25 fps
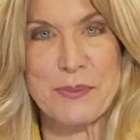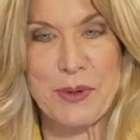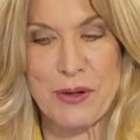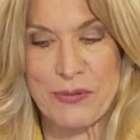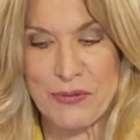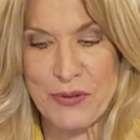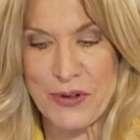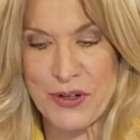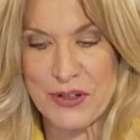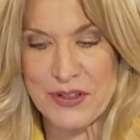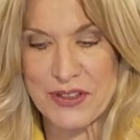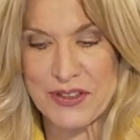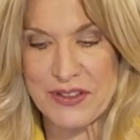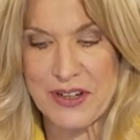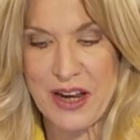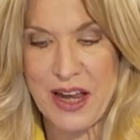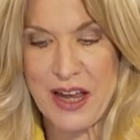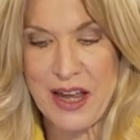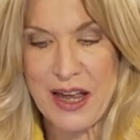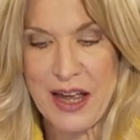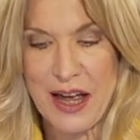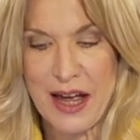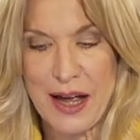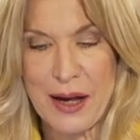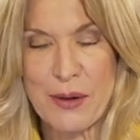But first,
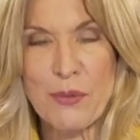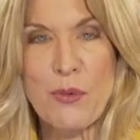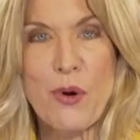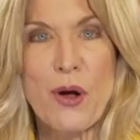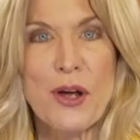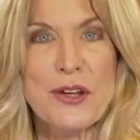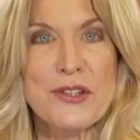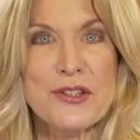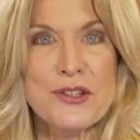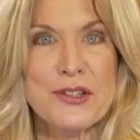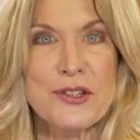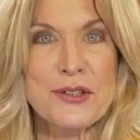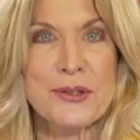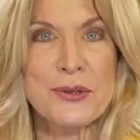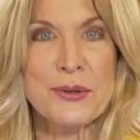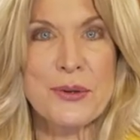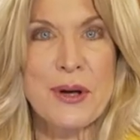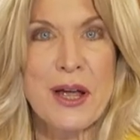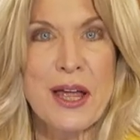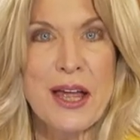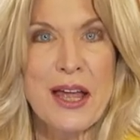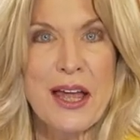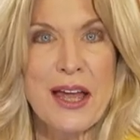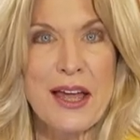I want to